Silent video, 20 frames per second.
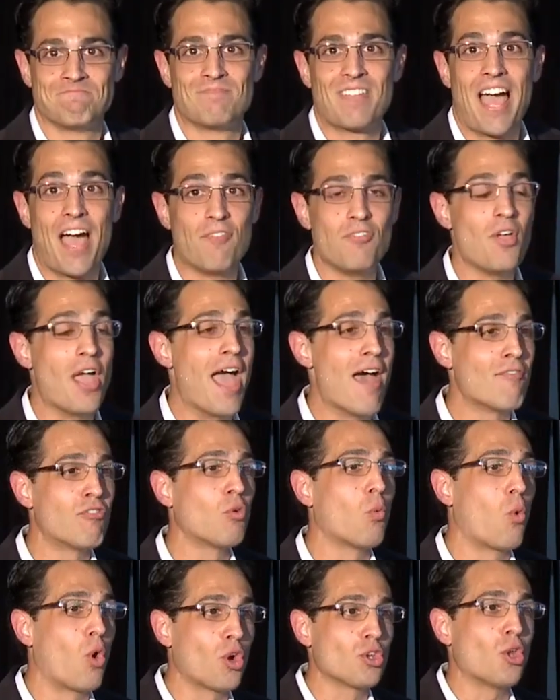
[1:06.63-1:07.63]
Have you ever
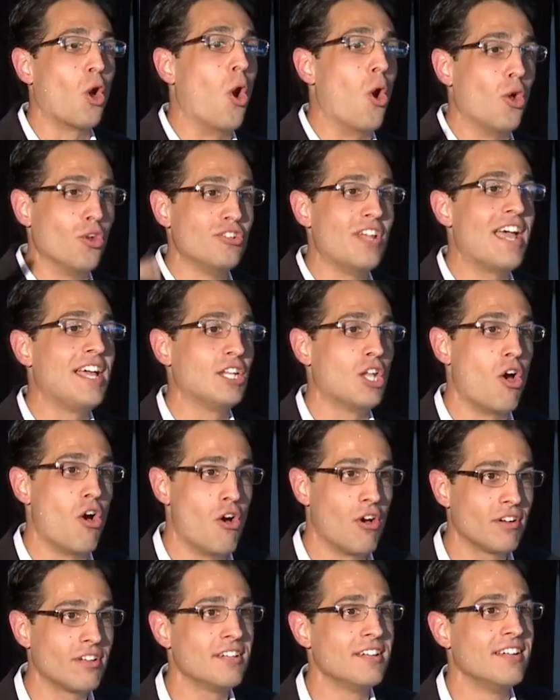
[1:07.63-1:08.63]
worked all day
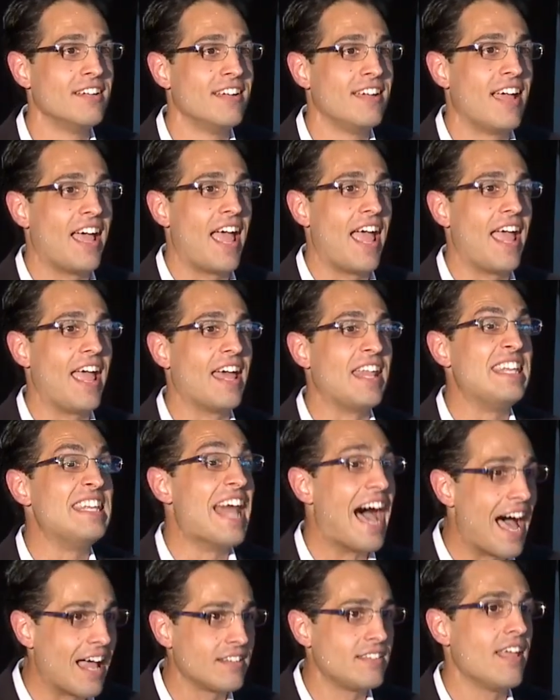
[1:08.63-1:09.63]
long and
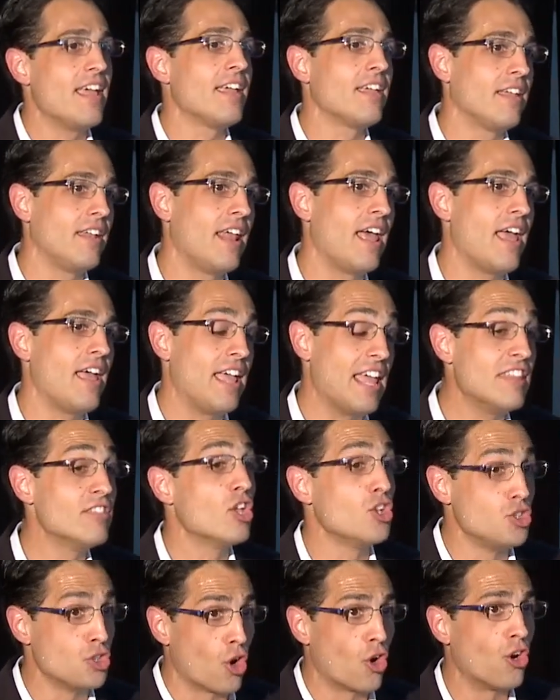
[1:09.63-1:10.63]
not taken in the
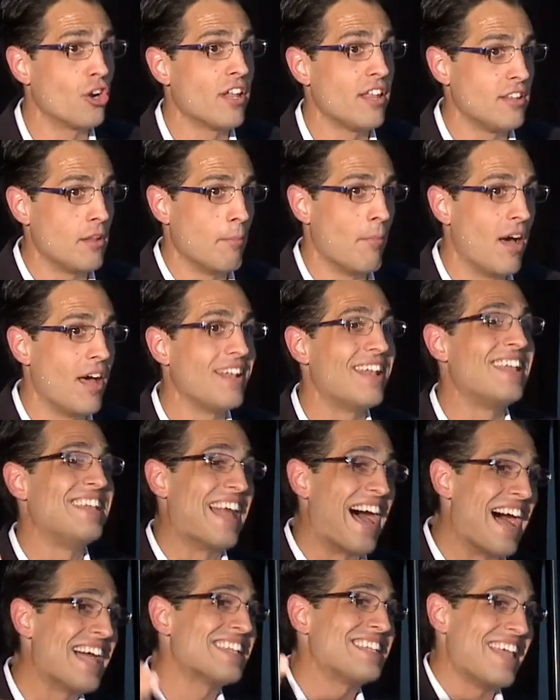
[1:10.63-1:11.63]
dirt, in the mud, and
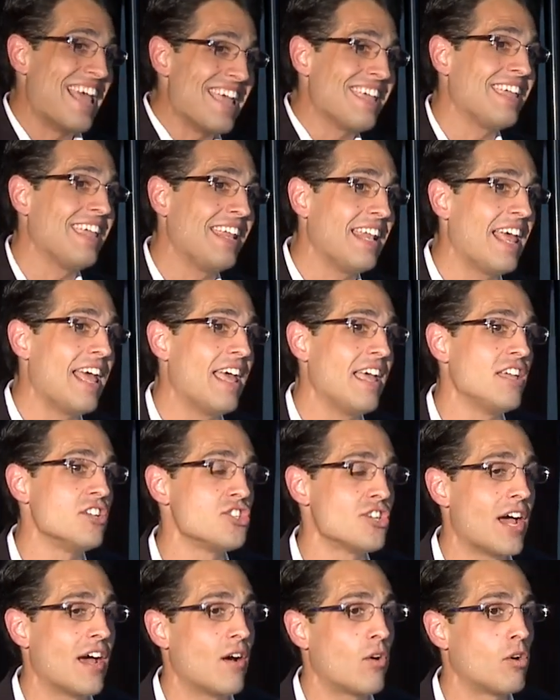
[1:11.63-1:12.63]
not taking a
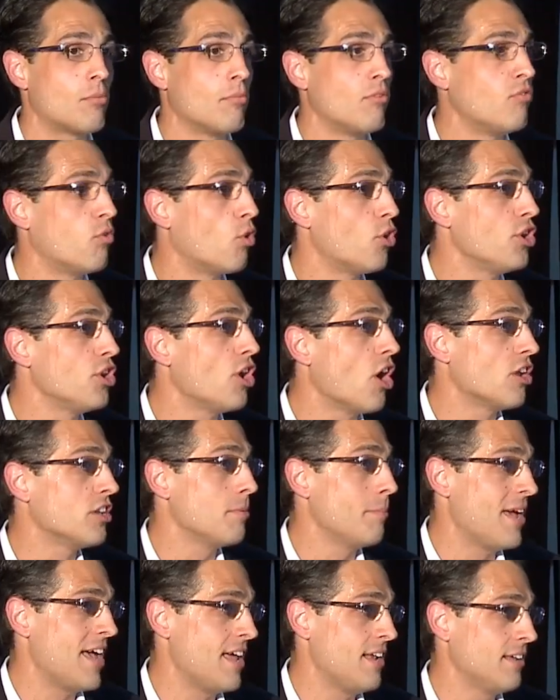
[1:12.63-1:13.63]
shower before you've gone to
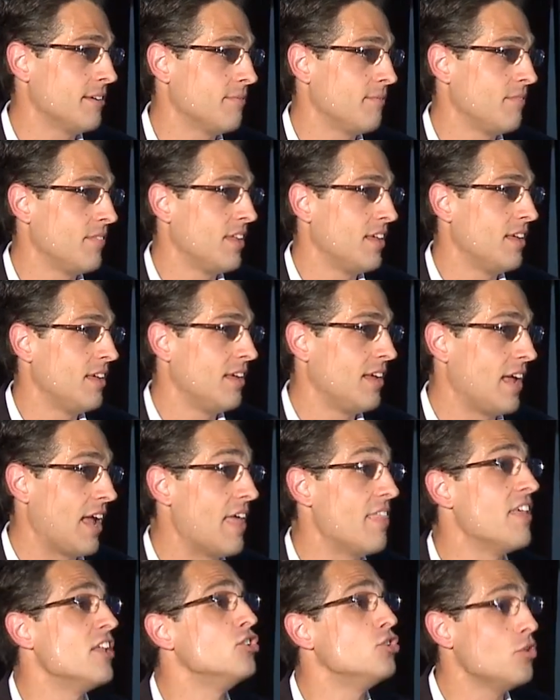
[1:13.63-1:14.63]
bed?
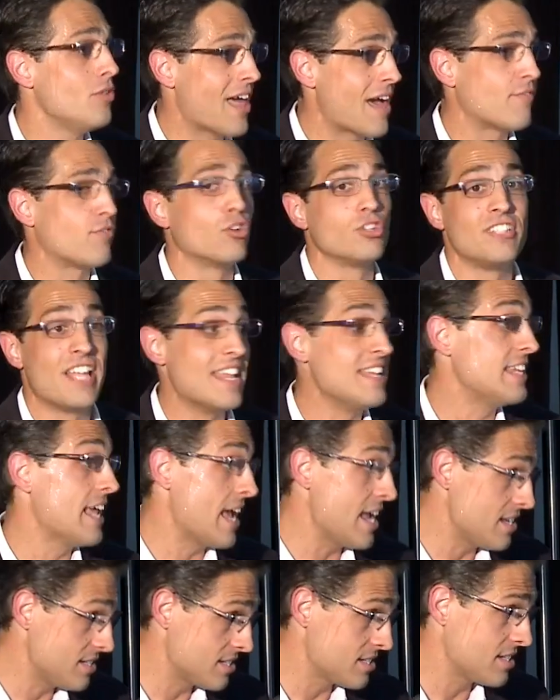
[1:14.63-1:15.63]
And then do that for 10
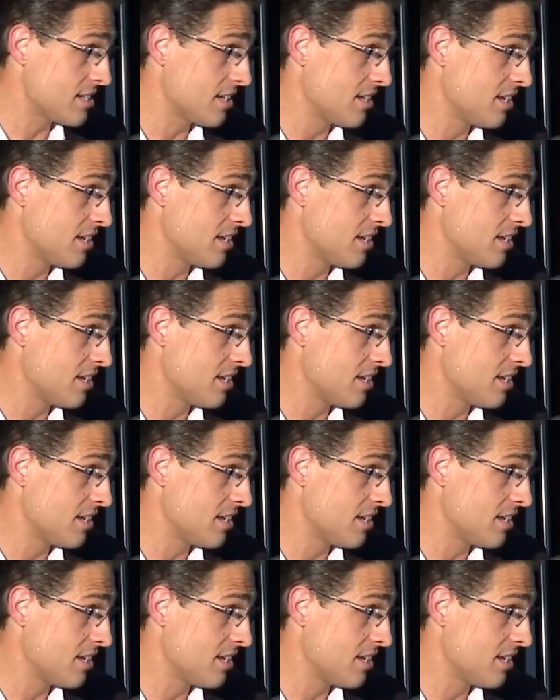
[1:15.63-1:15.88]
days?